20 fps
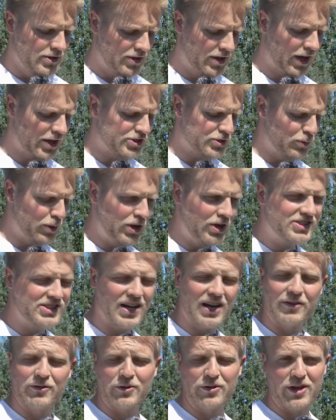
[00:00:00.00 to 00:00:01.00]
Okay, so when you
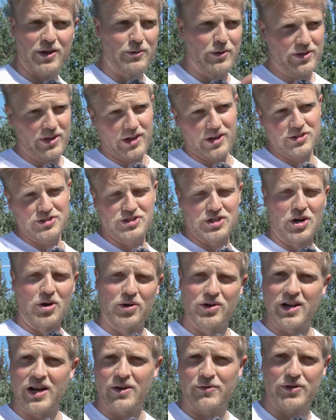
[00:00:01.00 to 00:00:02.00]
set everything with like your
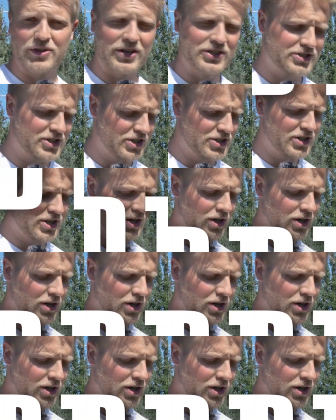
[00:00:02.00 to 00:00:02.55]
zone and everything's good to